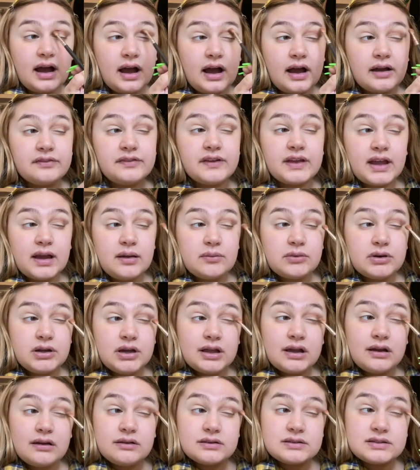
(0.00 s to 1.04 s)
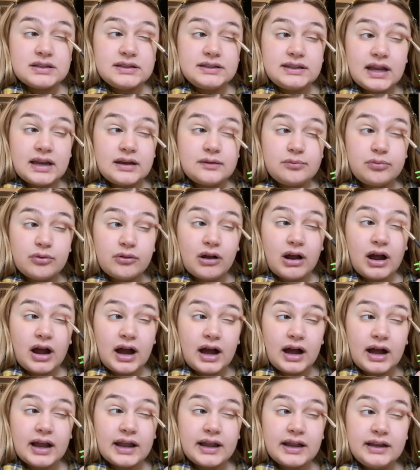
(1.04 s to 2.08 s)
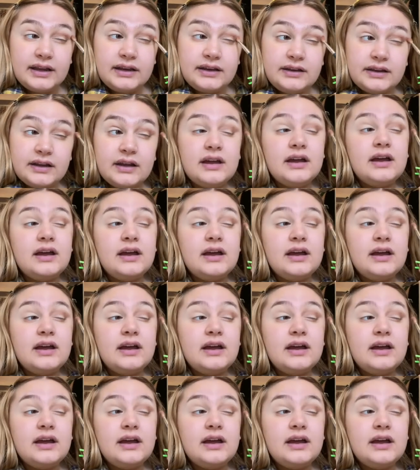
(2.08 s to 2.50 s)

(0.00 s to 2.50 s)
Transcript: I think I'm going to go as a dead bride